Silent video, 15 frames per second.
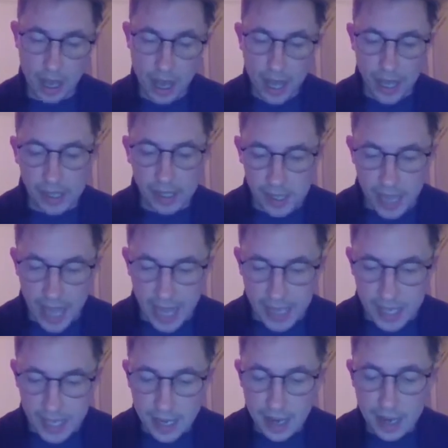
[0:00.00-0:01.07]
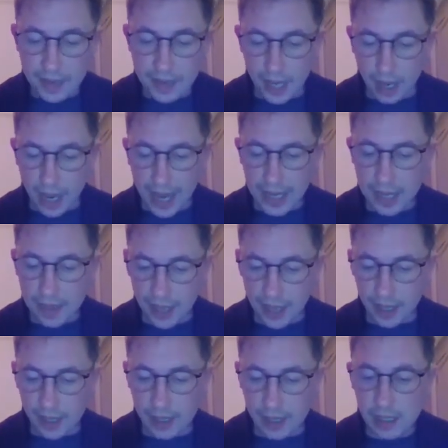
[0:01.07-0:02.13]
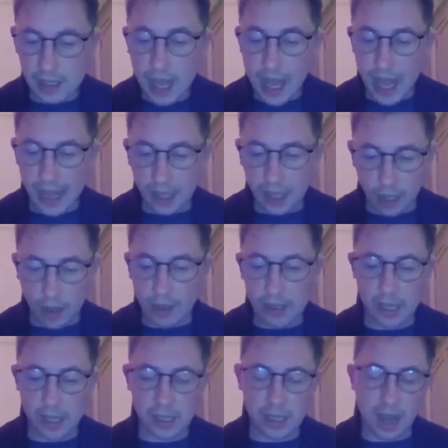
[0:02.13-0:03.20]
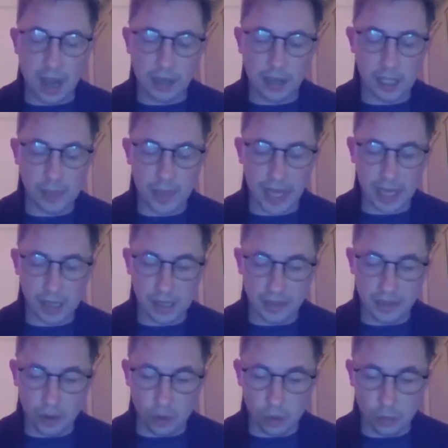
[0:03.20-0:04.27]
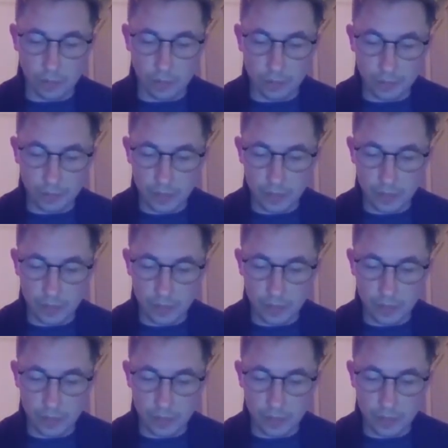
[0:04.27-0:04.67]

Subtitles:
Instead, the light thickens and clots as darkness begins to form.